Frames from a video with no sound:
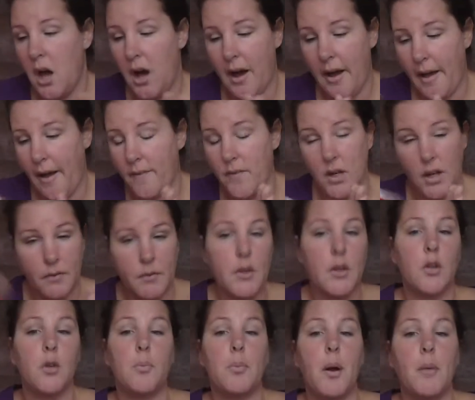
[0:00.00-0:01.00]
I have enough to
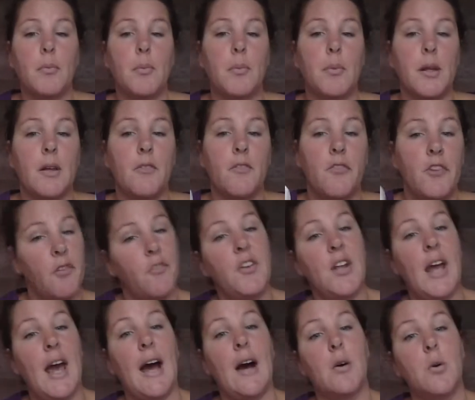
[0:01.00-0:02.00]
do probably
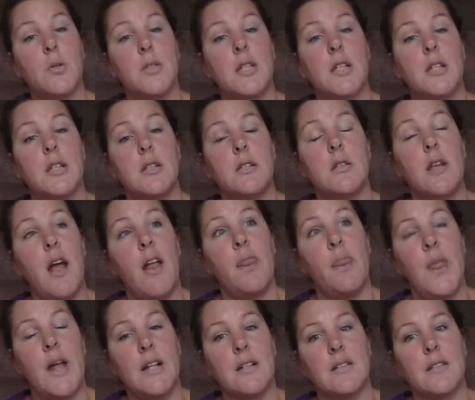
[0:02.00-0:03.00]
50 houses and
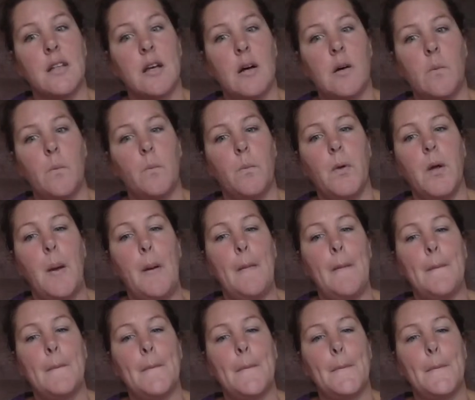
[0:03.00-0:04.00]
then some,
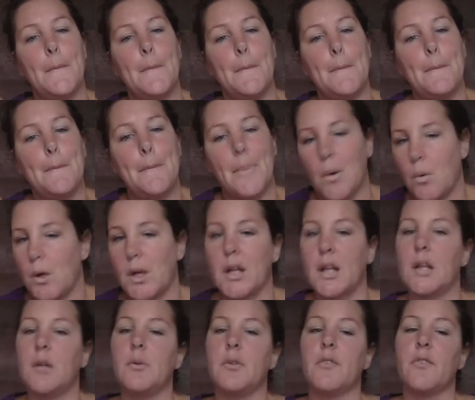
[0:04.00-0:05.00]
but we're going
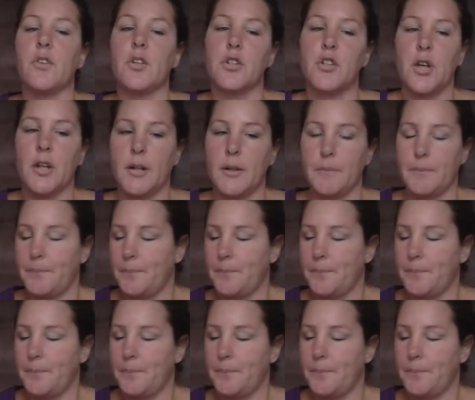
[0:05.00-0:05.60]
to use it for a shutter.